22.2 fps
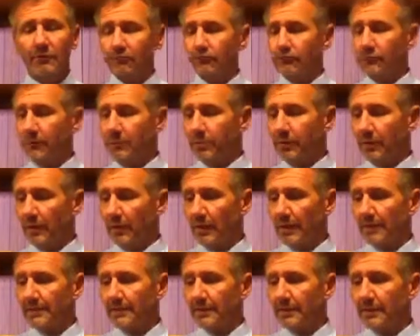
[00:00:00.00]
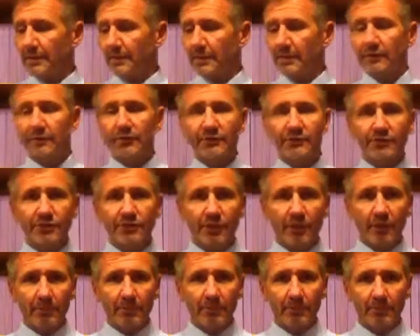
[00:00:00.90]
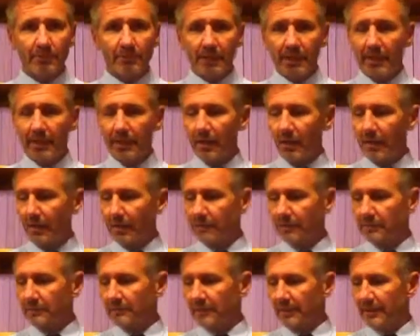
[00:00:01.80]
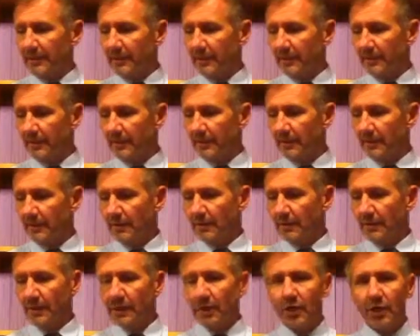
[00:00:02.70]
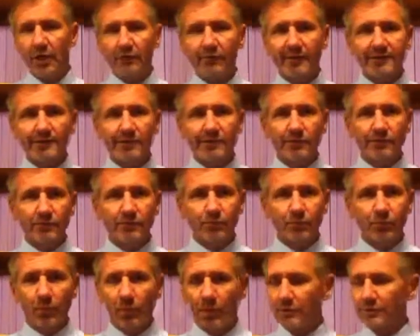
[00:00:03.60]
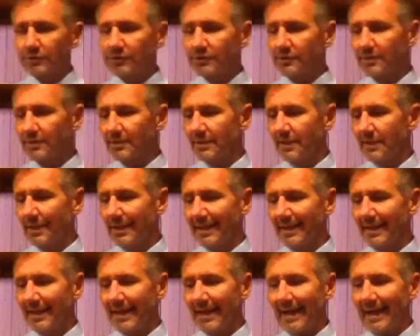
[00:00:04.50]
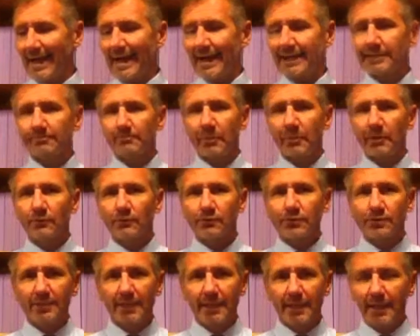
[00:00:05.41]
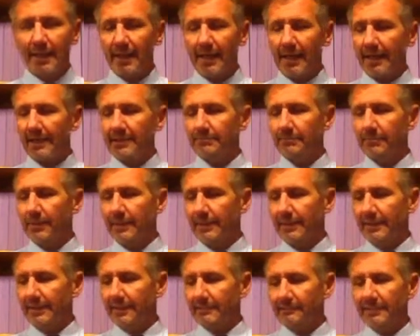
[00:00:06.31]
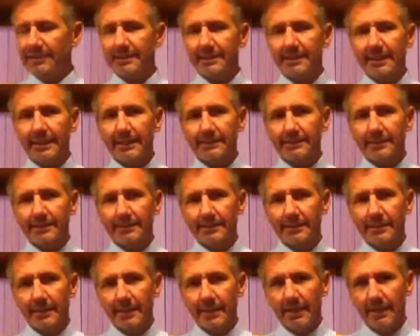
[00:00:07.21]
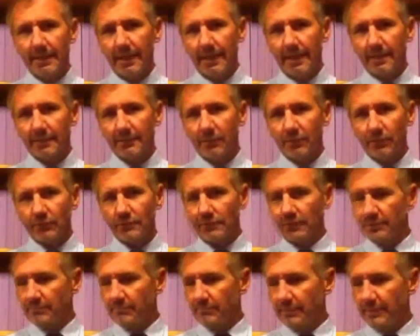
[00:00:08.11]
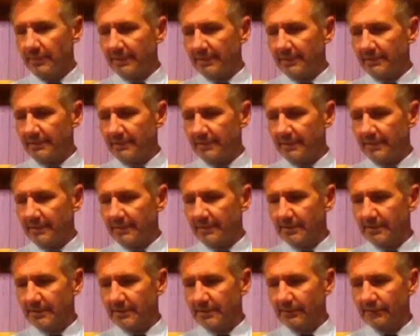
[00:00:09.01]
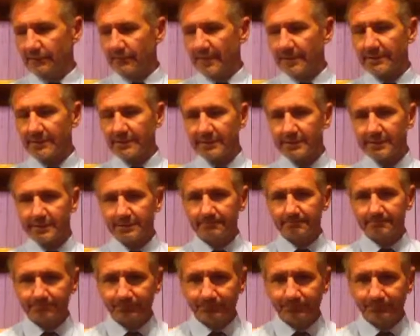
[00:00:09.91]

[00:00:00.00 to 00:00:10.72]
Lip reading: replied, 'The serpent beguiled me,' her excuse was, at most, a plea in mitigation and not a complete defence."